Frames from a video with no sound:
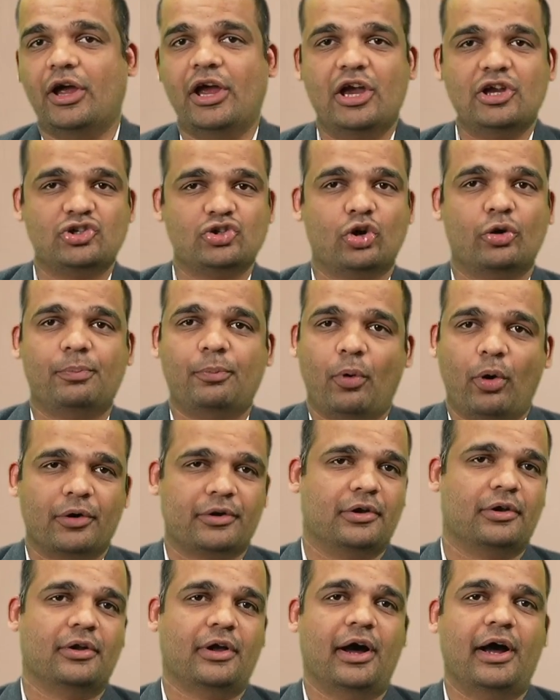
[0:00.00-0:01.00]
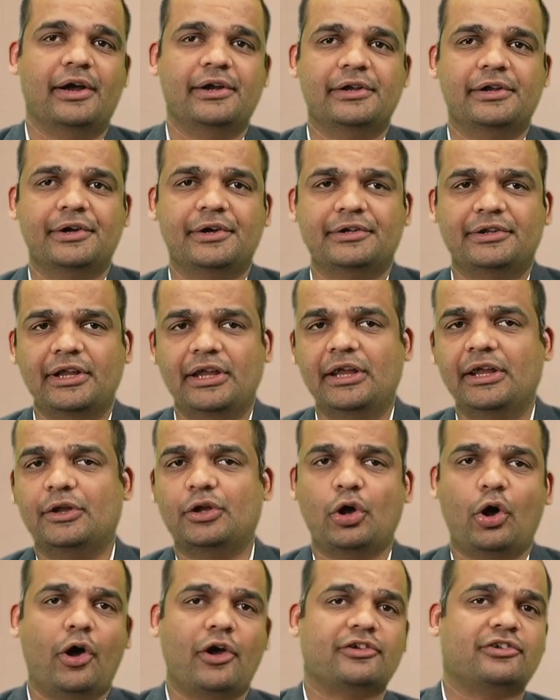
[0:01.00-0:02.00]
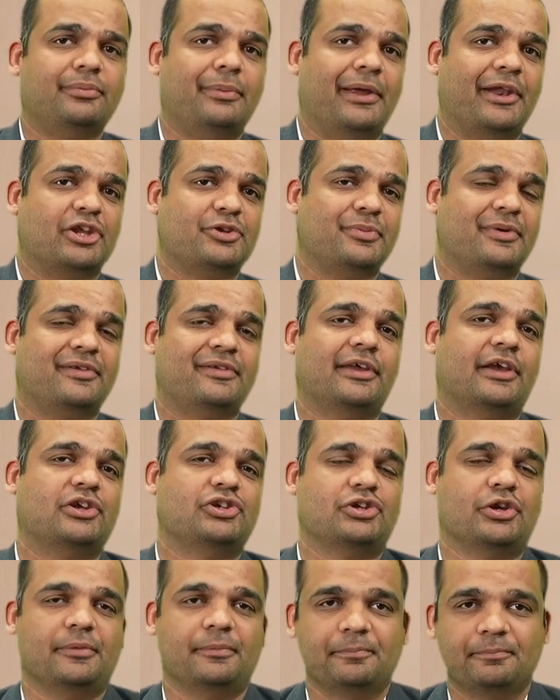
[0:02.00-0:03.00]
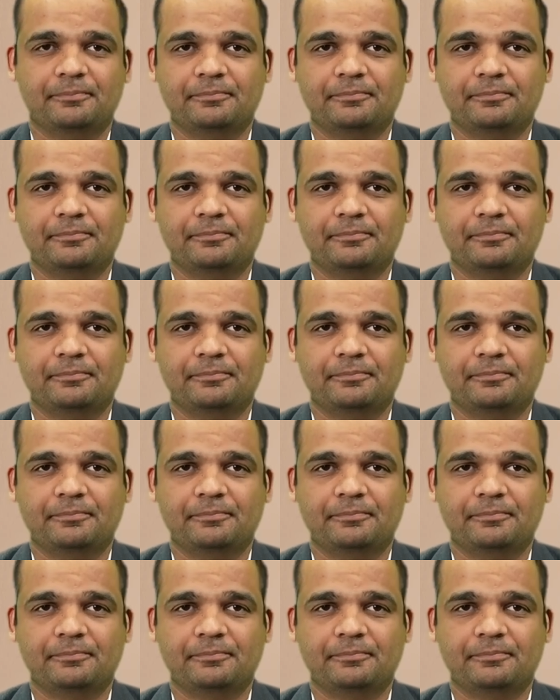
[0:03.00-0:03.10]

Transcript: Azure portal under the cost management section.